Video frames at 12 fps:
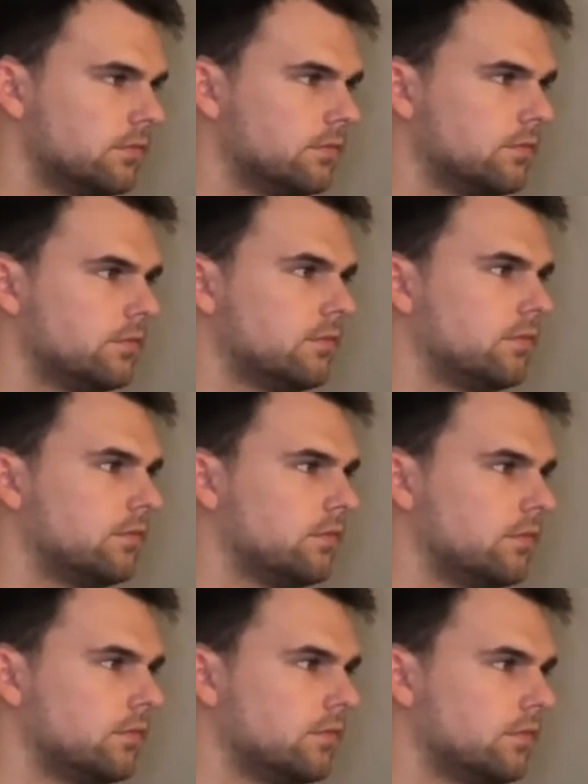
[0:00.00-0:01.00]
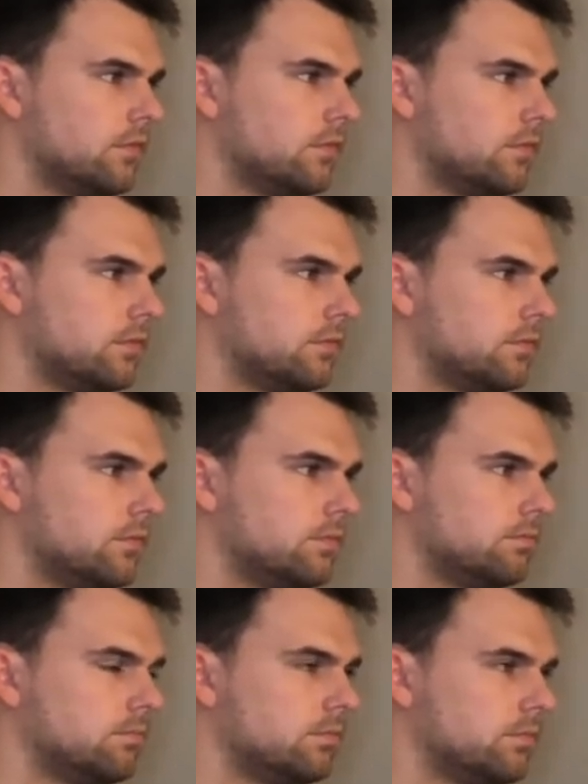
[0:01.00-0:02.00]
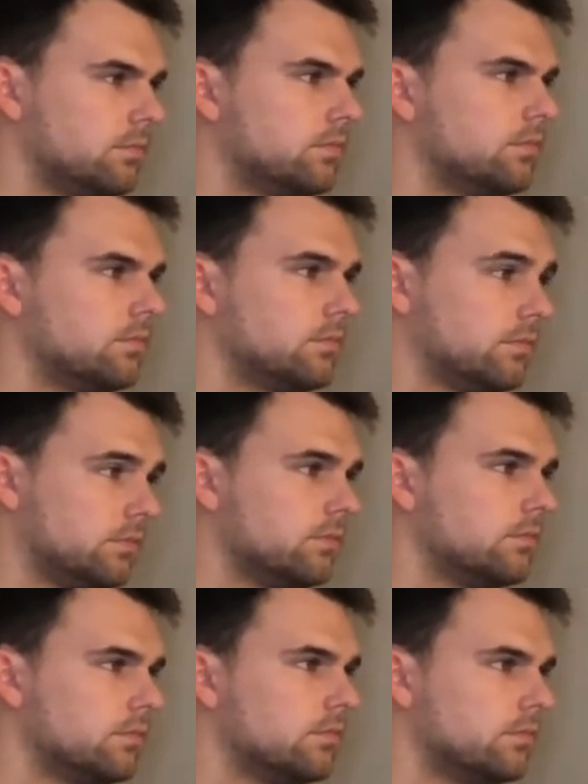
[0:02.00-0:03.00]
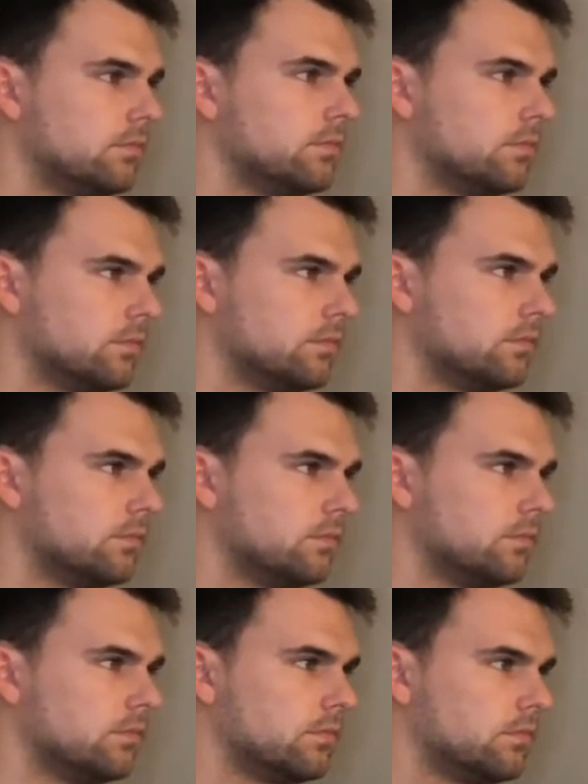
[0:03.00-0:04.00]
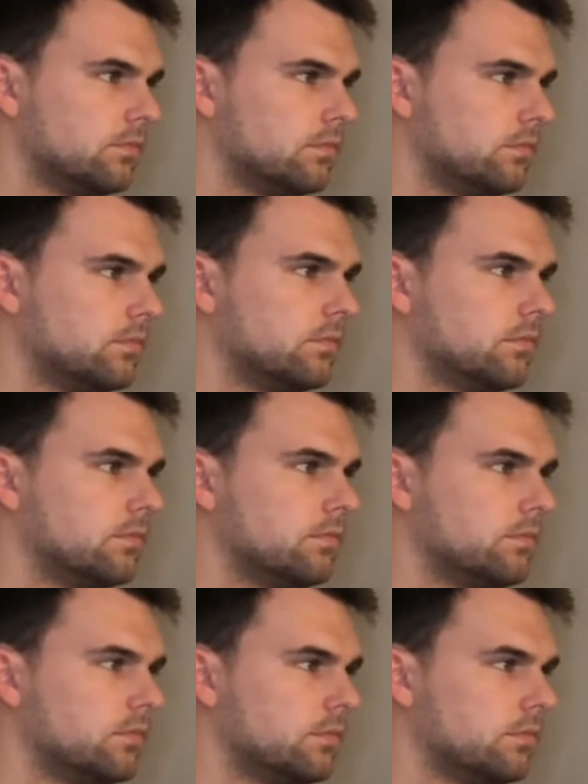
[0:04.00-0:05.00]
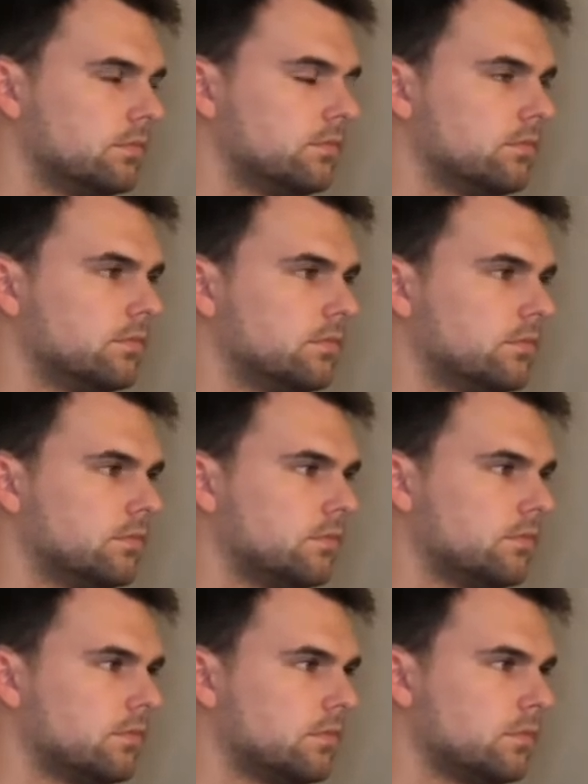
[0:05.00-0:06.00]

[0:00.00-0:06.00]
(not speaking)